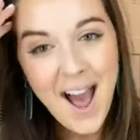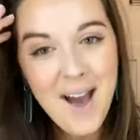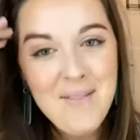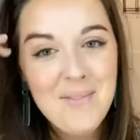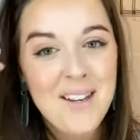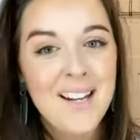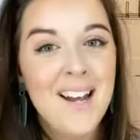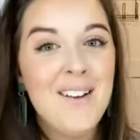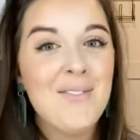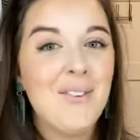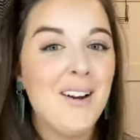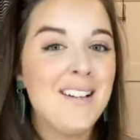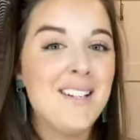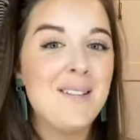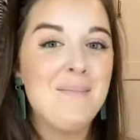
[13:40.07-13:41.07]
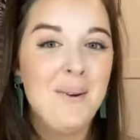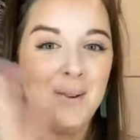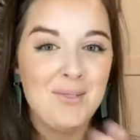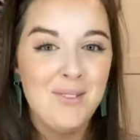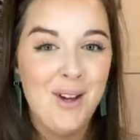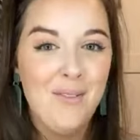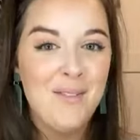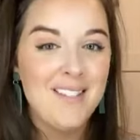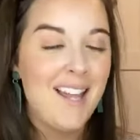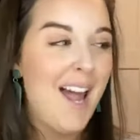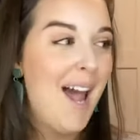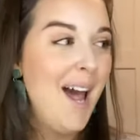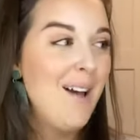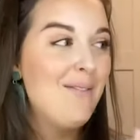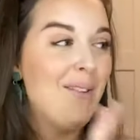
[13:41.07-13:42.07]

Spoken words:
gonna run to the post office. I have